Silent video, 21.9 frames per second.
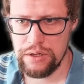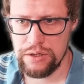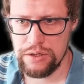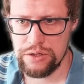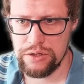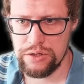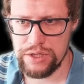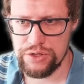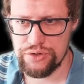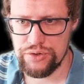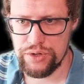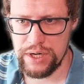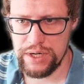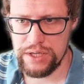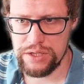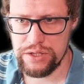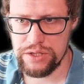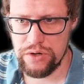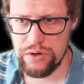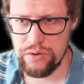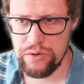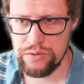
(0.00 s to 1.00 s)
So let's try
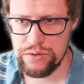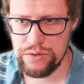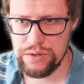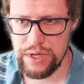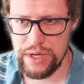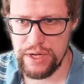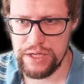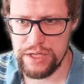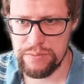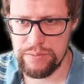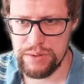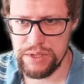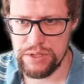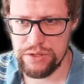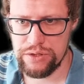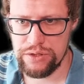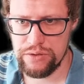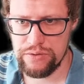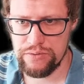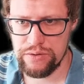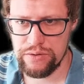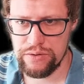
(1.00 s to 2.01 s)
this code. HTTP
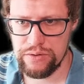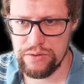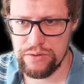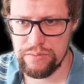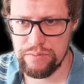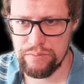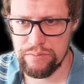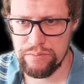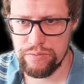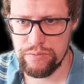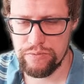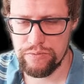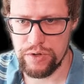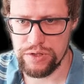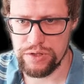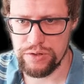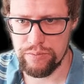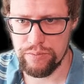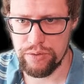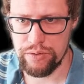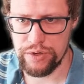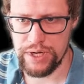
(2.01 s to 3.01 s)
server
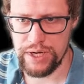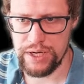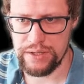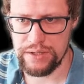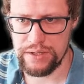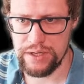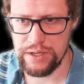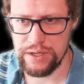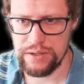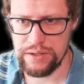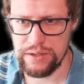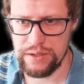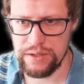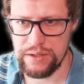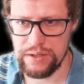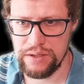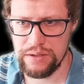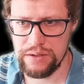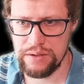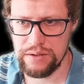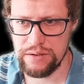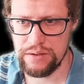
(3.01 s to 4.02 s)
runs on port
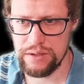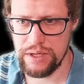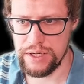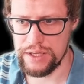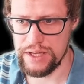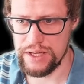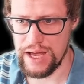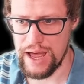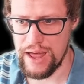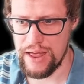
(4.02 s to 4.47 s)
8080. I need a